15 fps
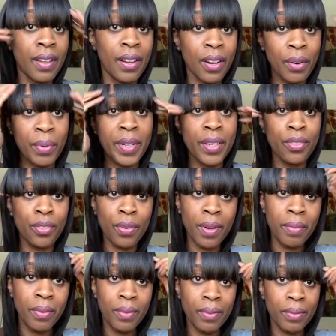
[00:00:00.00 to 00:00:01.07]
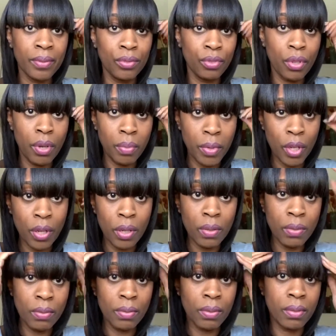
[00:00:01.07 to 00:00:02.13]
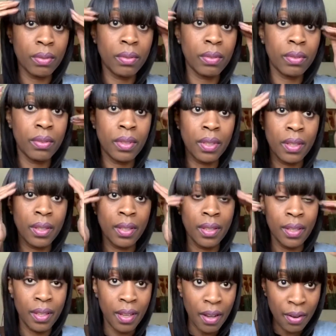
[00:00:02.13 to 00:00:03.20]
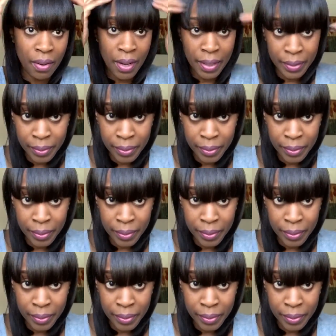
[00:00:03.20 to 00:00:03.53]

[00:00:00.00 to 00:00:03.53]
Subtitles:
Are we in trouble? Trouble? All right.